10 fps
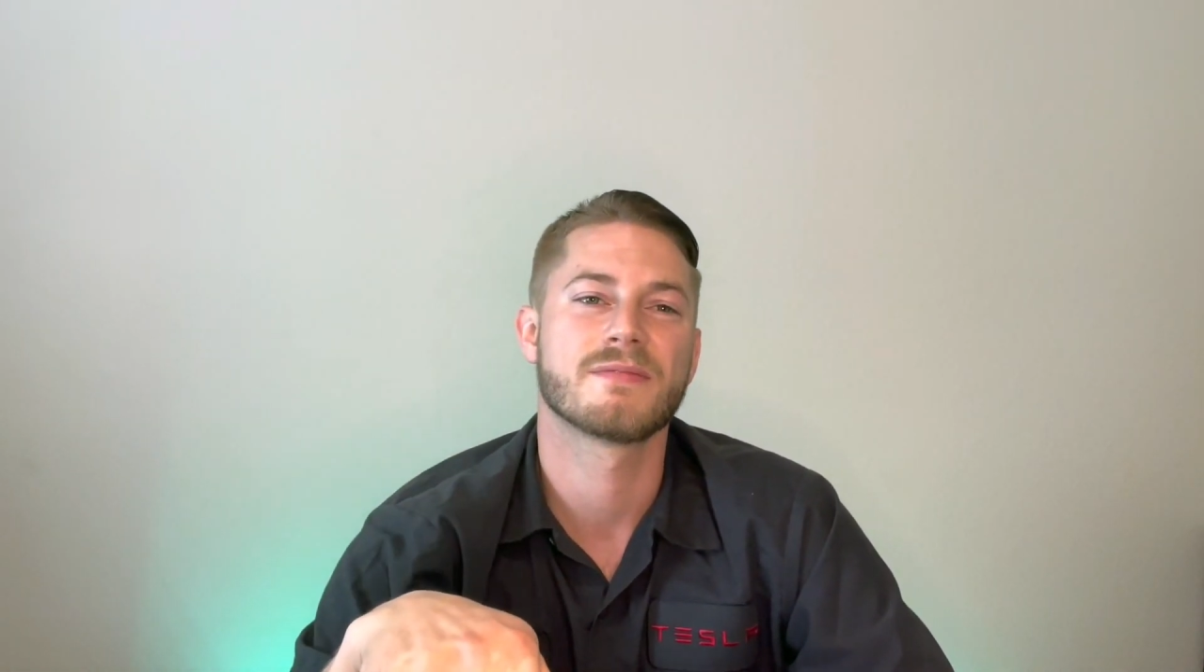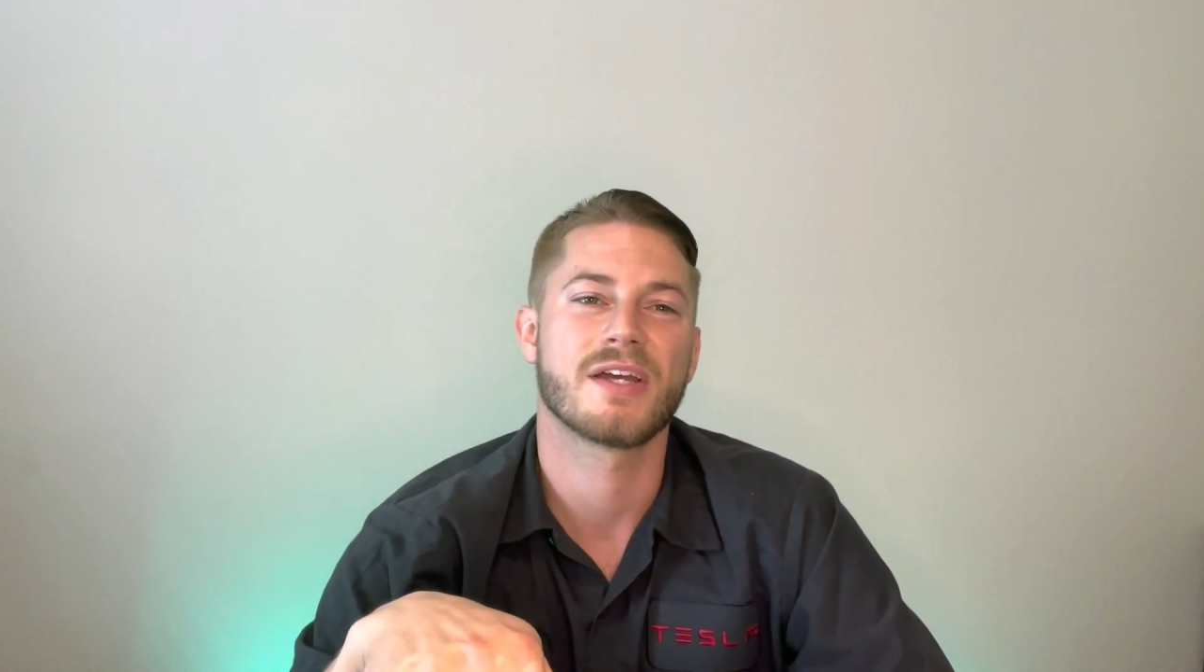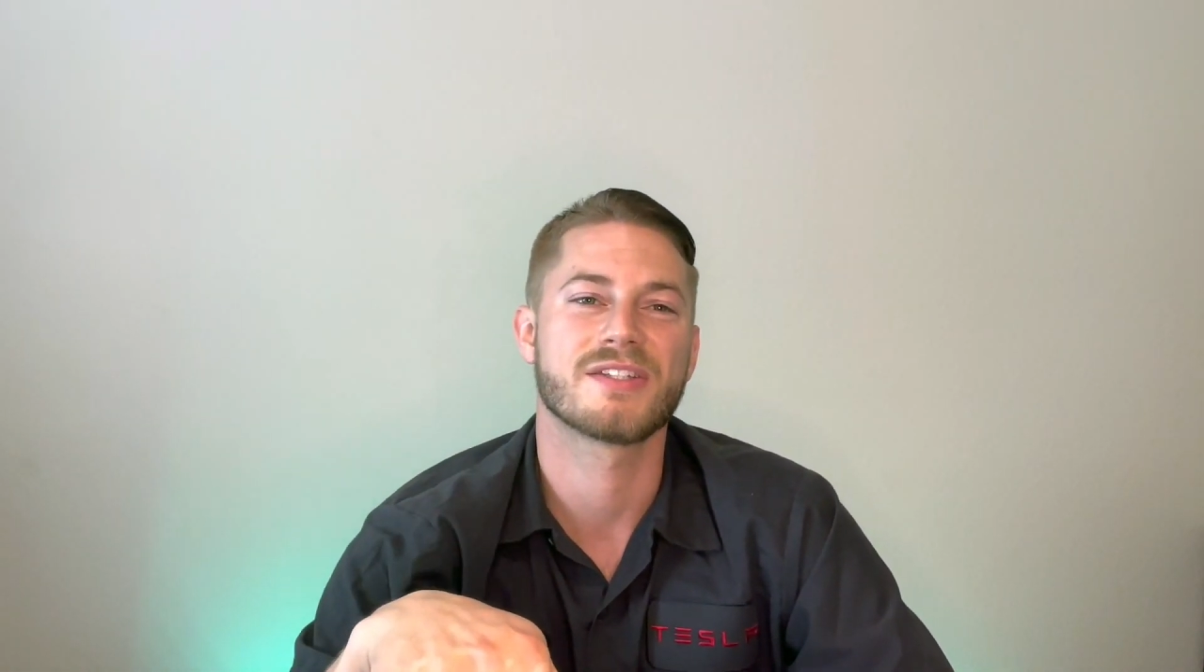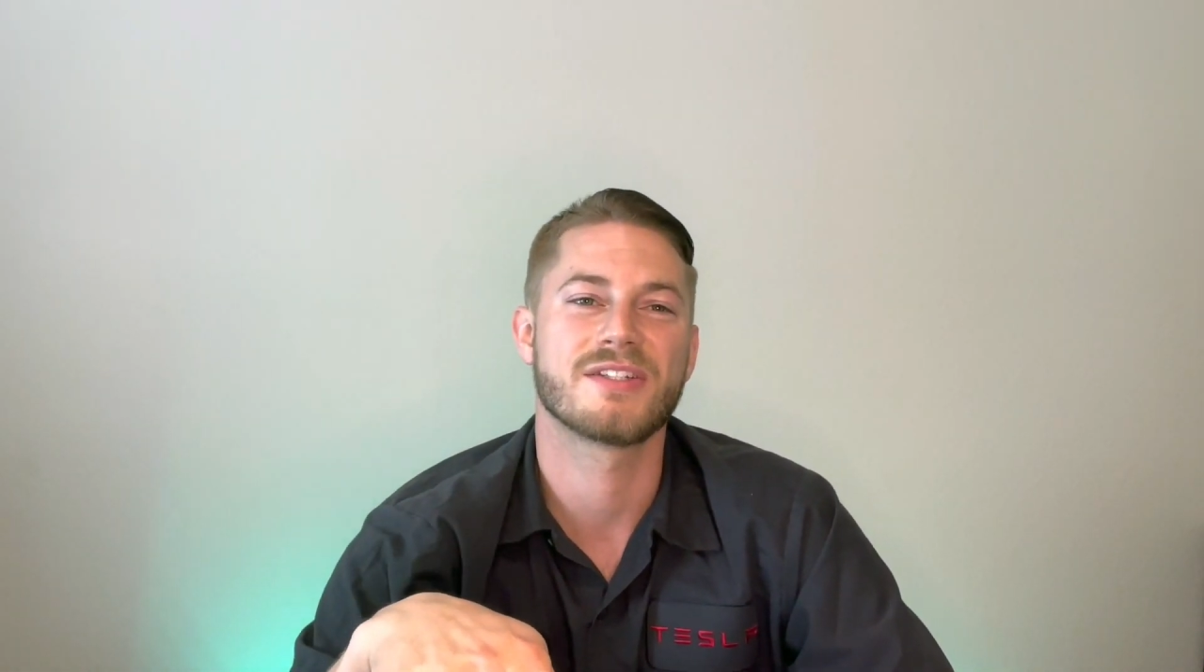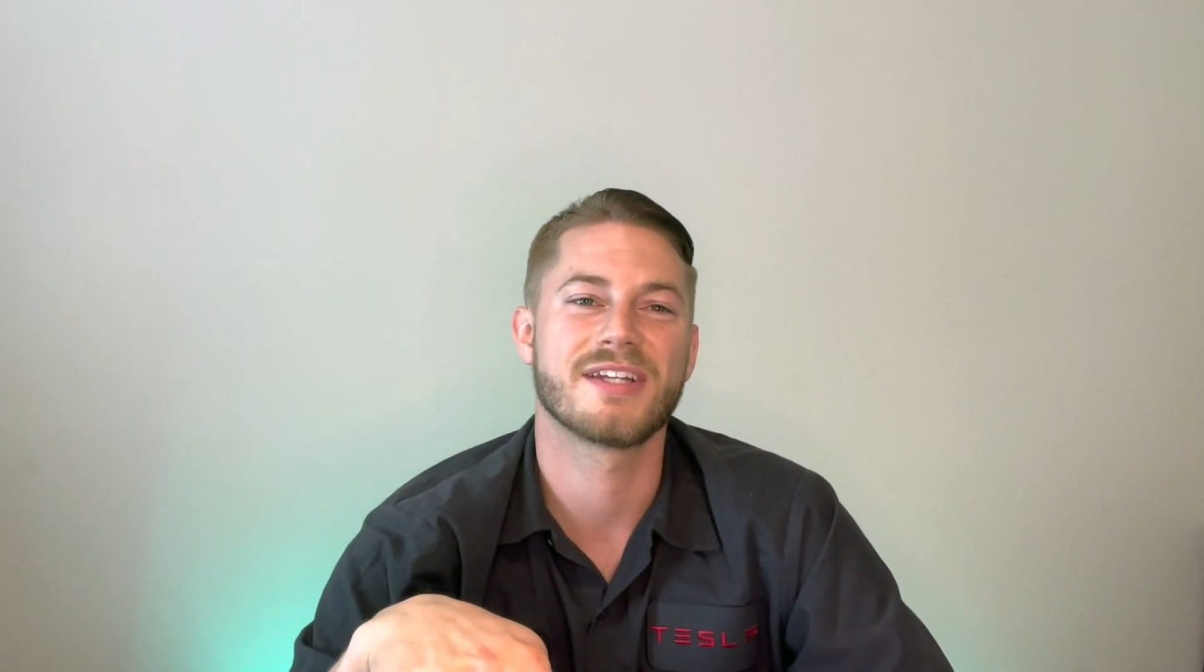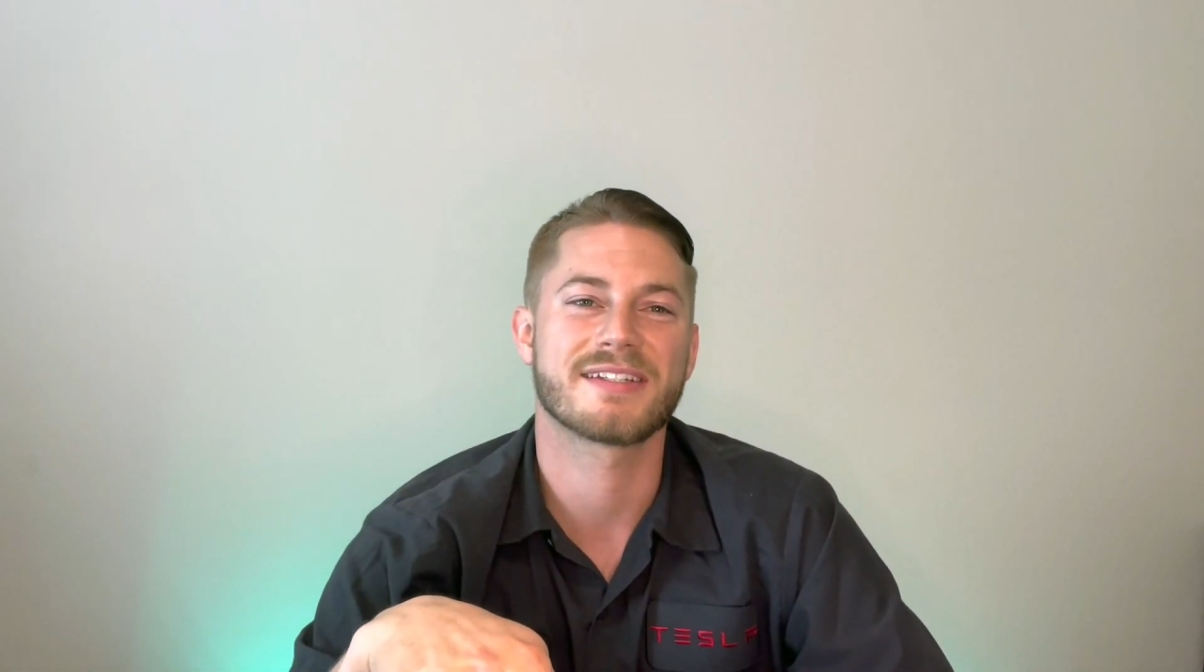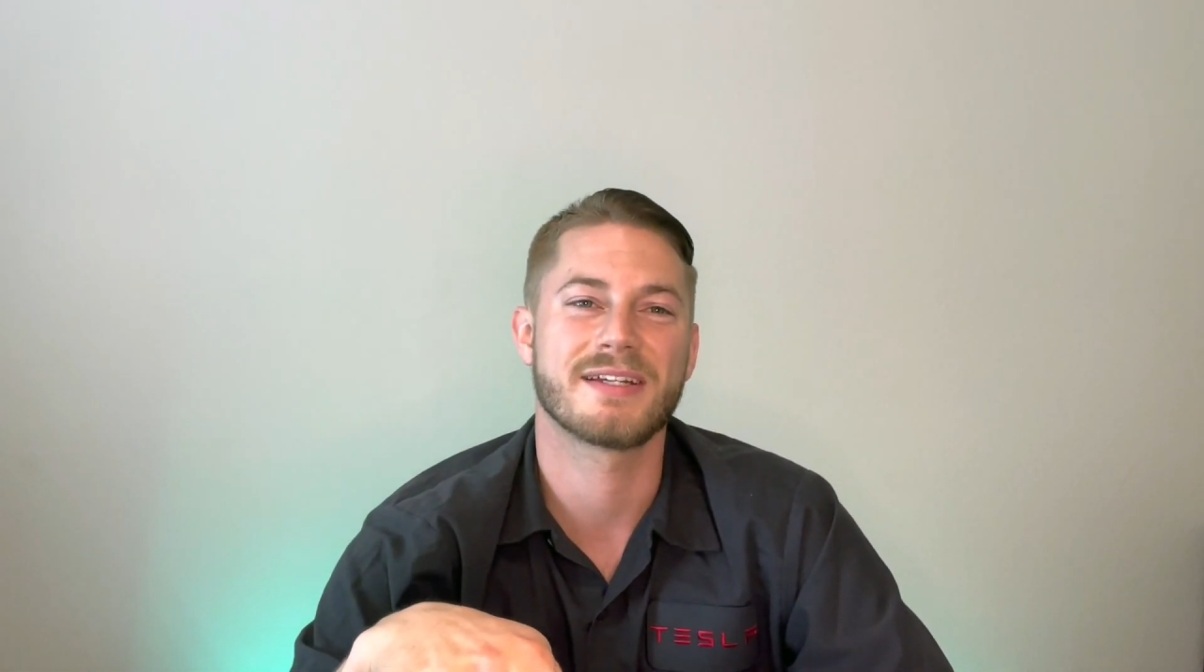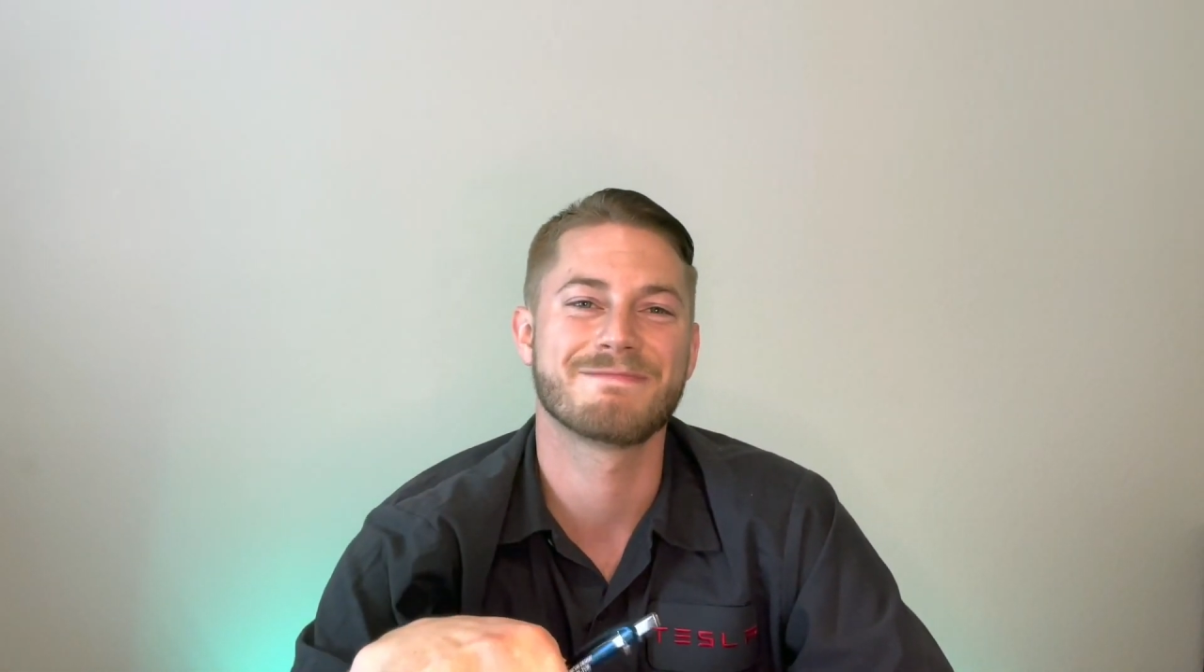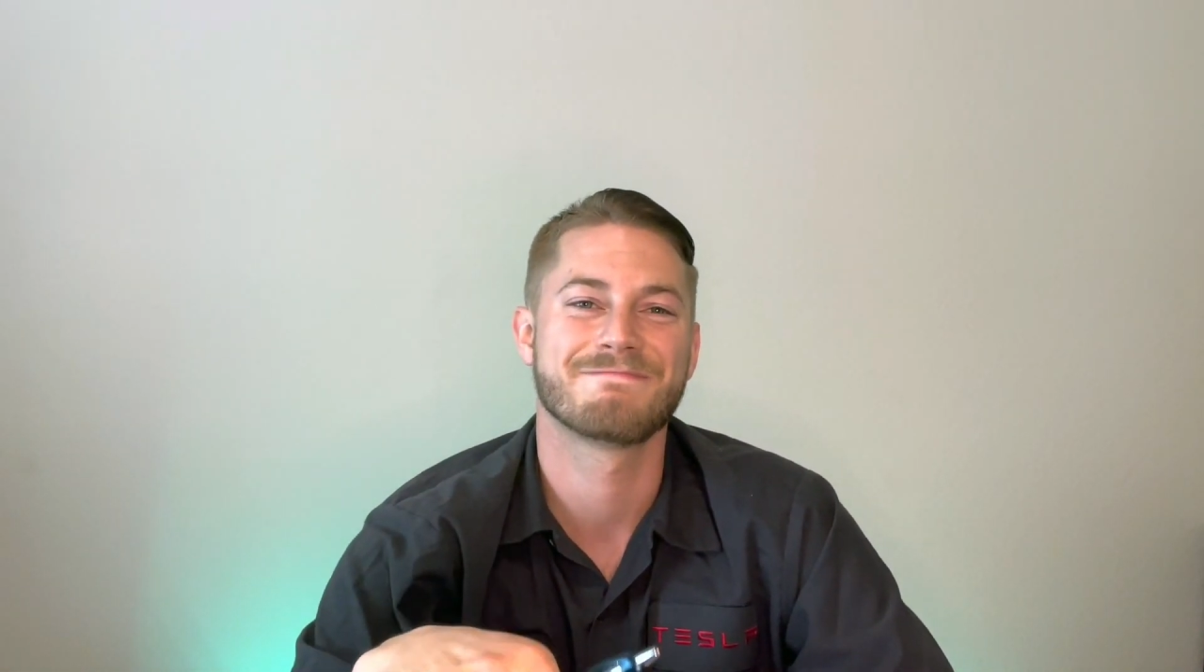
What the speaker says: I'll see you next time.